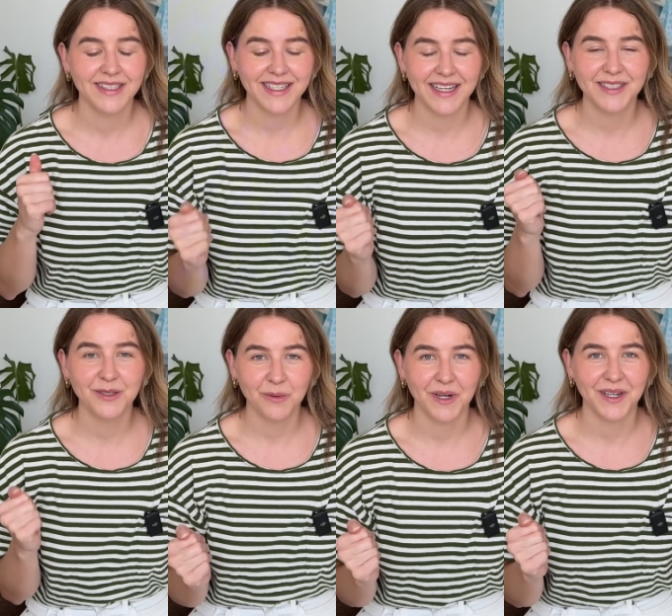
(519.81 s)
to get to
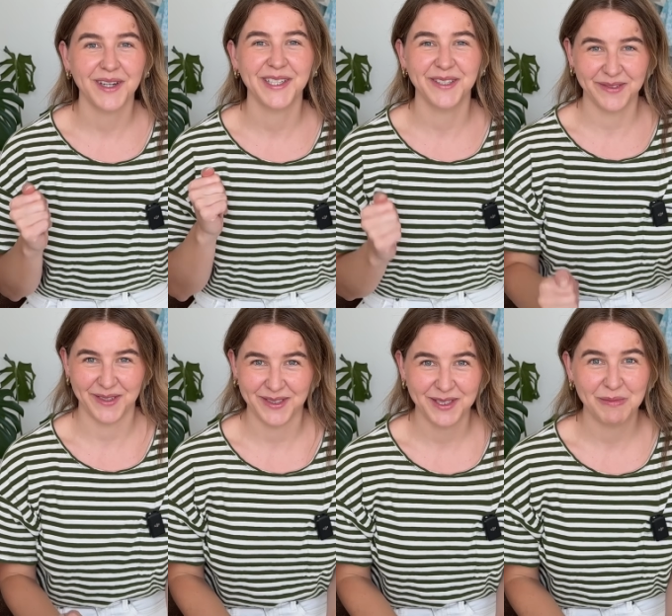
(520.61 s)
work on your
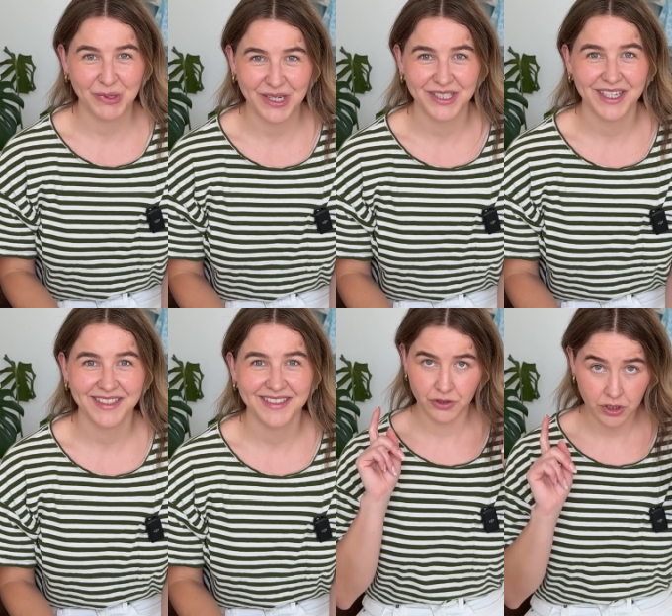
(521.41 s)
first
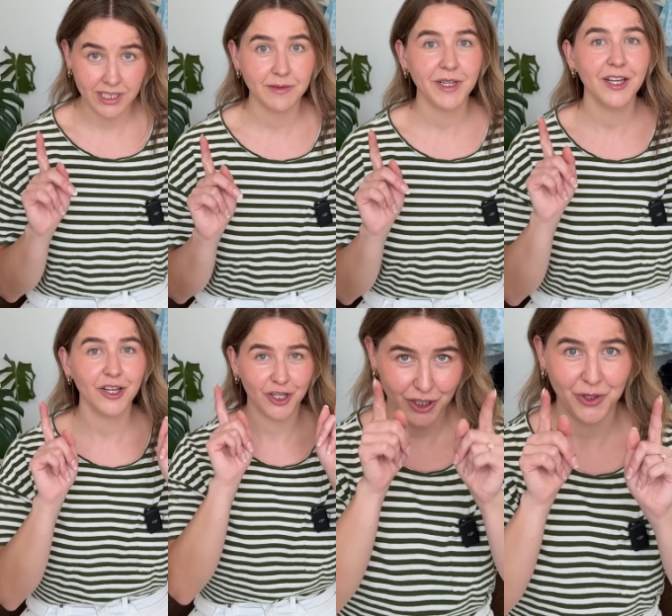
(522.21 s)
project. Trust me,
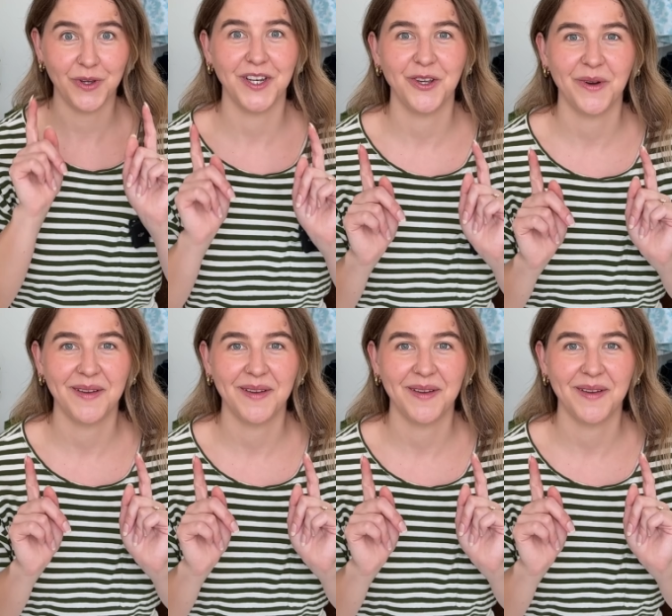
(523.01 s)
you can do it.